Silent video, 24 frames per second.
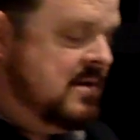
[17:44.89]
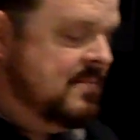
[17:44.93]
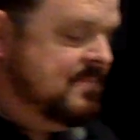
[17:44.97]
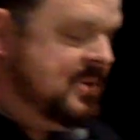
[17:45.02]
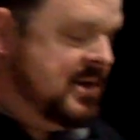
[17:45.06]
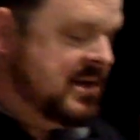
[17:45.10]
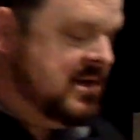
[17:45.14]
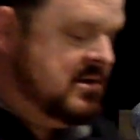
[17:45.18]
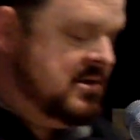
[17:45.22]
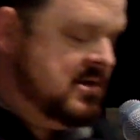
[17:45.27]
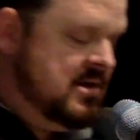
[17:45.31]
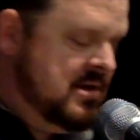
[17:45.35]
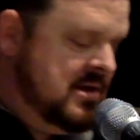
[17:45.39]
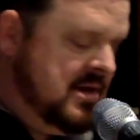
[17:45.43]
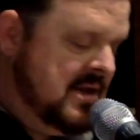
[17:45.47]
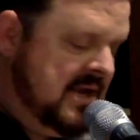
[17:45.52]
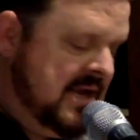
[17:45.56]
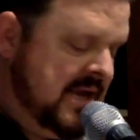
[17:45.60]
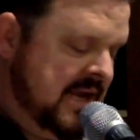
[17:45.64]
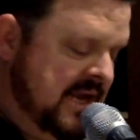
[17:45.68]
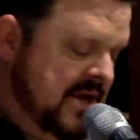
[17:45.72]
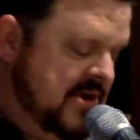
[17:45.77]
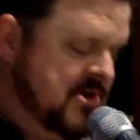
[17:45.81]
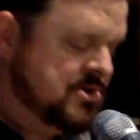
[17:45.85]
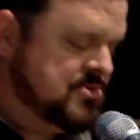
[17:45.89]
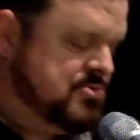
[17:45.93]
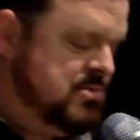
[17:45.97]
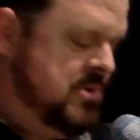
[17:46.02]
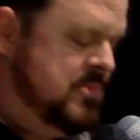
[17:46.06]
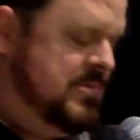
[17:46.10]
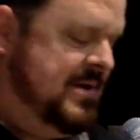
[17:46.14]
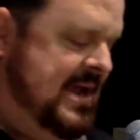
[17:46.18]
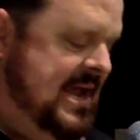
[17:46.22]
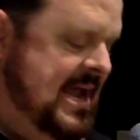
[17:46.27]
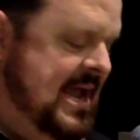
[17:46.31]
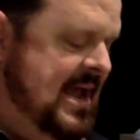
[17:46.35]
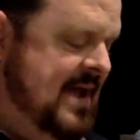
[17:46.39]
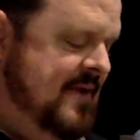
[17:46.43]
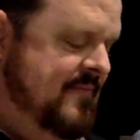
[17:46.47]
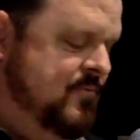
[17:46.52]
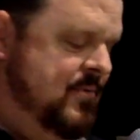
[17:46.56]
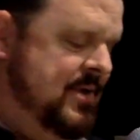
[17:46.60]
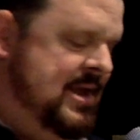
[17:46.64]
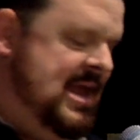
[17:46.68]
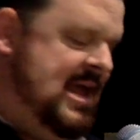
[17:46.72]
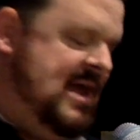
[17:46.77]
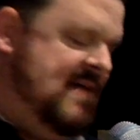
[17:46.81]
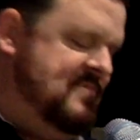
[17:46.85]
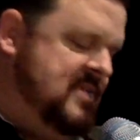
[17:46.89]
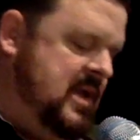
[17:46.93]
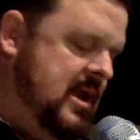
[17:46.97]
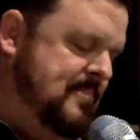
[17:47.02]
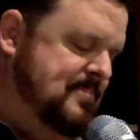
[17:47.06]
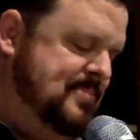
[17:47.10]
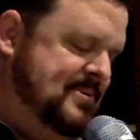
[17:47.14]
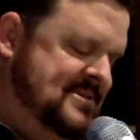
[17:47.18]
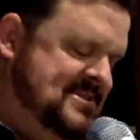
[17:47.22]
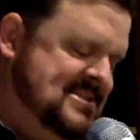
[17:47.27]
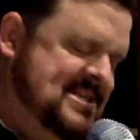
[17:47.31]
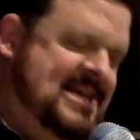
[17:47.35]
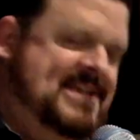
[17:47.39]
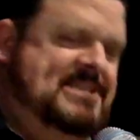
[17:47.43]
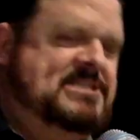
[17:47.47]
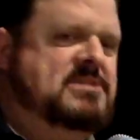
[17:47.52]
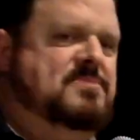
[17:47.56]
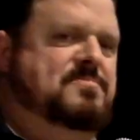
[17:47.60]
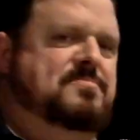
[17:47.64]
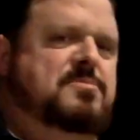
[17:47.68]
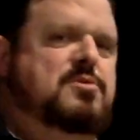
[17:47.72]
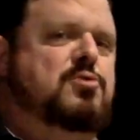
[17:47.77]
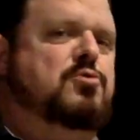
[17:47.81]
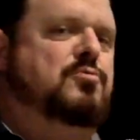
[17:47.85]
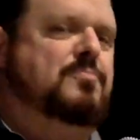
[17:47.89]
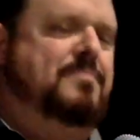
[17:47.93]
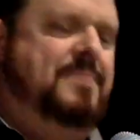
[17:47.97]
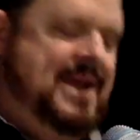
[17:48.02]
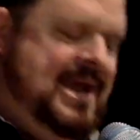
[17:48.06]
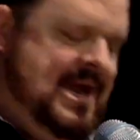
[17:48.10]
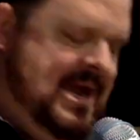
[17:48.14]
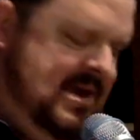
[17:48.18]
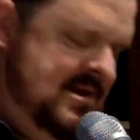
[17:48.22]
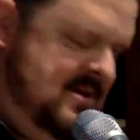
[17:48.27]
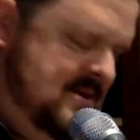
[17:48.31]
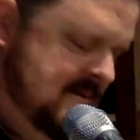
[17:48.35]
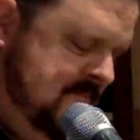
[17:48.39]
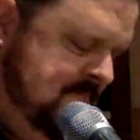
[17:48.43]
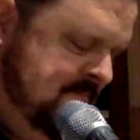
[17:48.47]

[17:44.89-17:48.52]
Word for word: but here's what we have we have a possessed mute man,